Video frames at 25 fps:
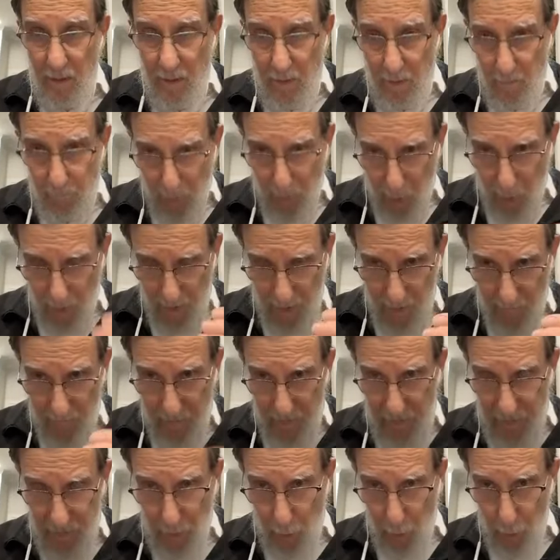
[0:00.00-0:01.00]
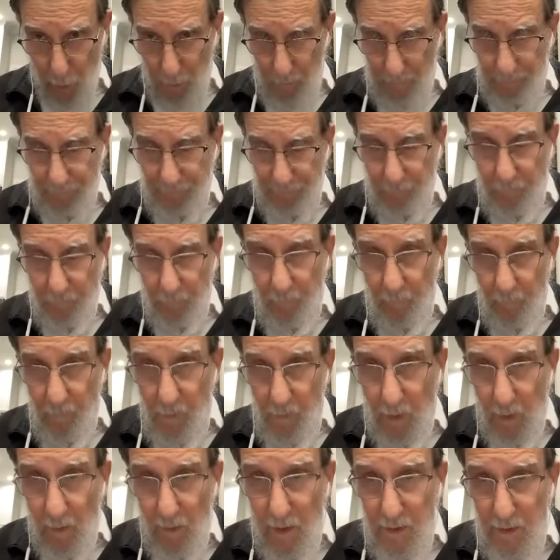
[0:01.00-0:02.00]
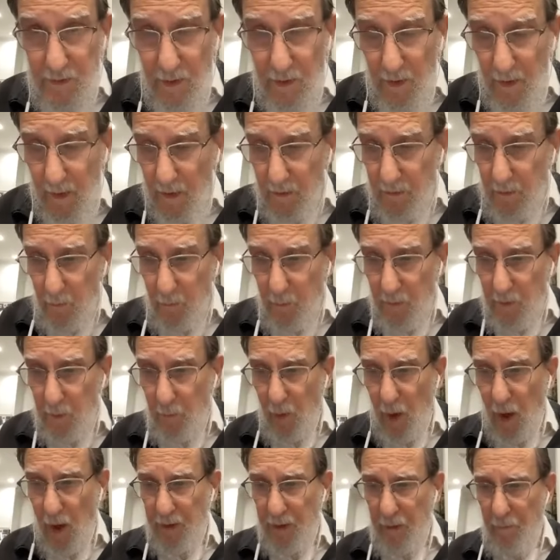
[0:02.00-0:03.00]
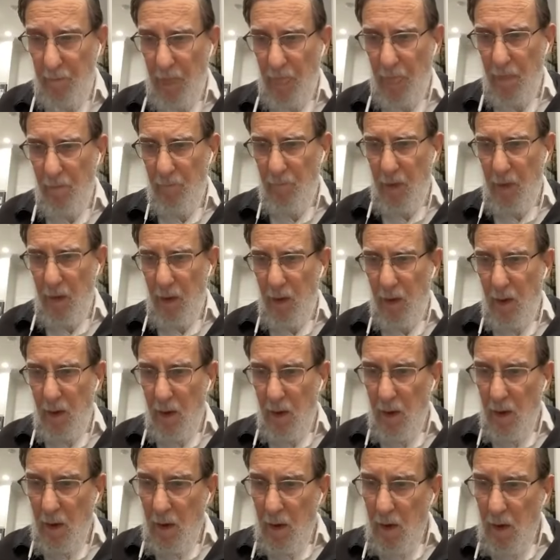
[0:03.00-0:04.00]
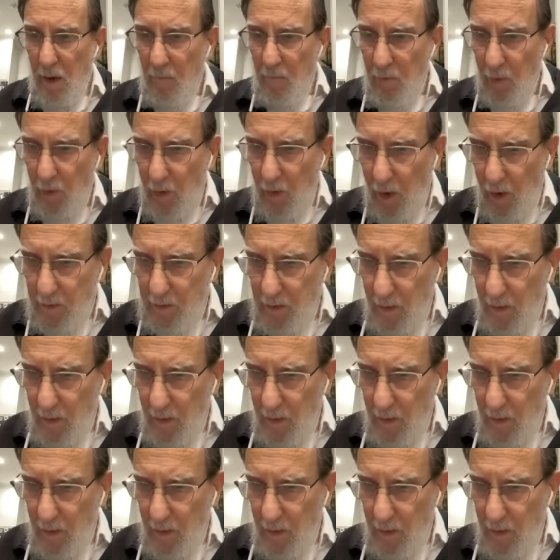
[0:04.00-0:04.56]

the part of the soul that's connected with the body. And